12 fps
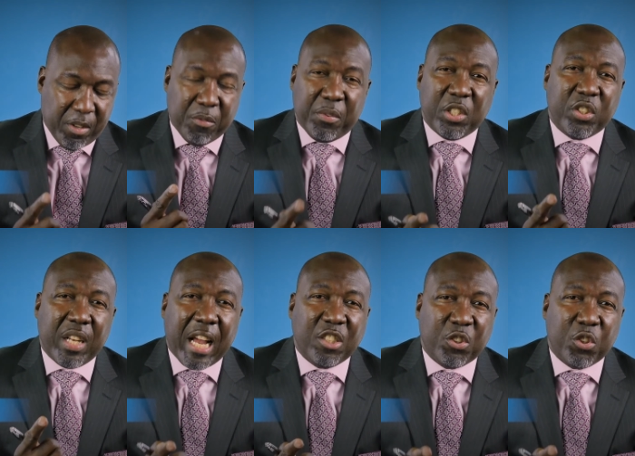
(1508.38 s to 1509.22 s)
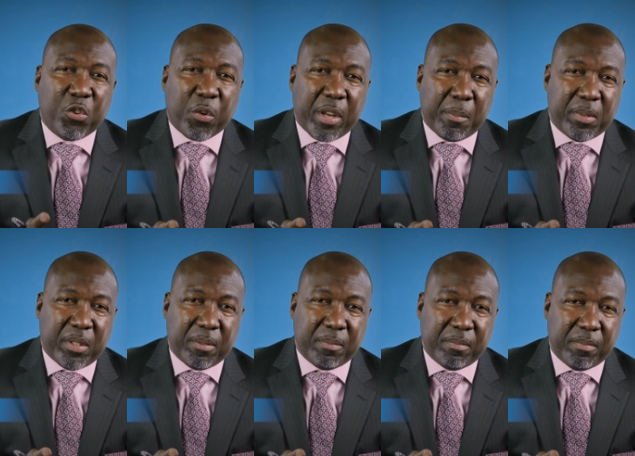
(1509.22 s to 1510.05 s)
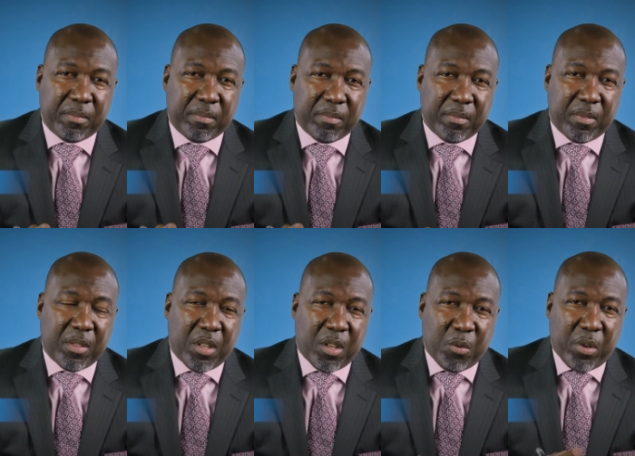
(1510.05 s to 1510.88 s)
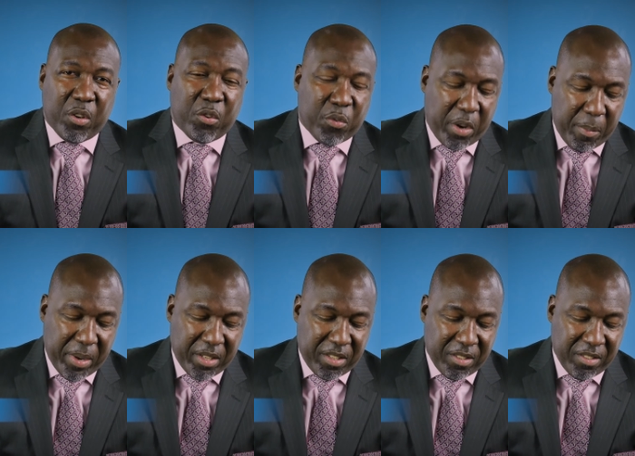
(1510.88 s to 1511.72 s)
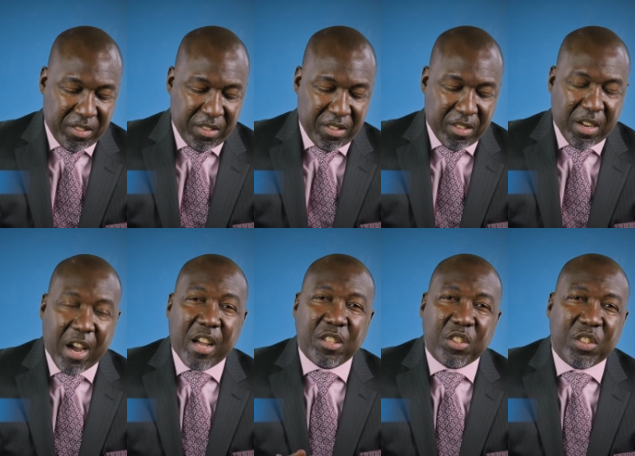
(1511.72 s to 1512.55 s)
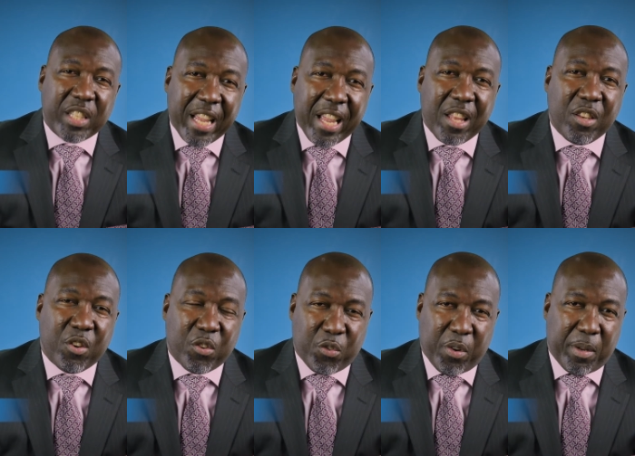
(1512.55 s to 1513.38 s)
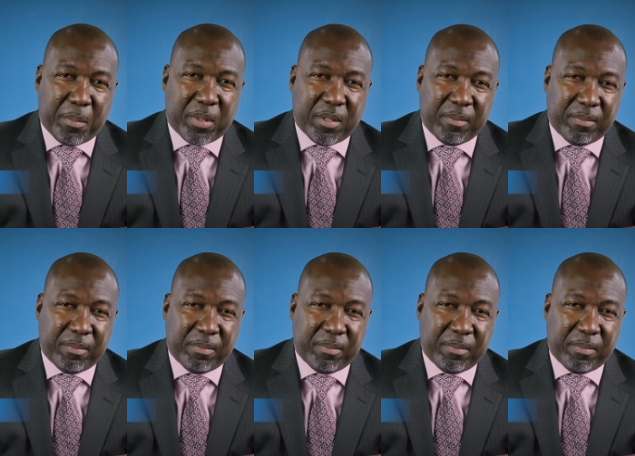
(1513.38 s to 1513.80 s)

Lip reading: Visualize your dreams. When you dream it, understand your dreams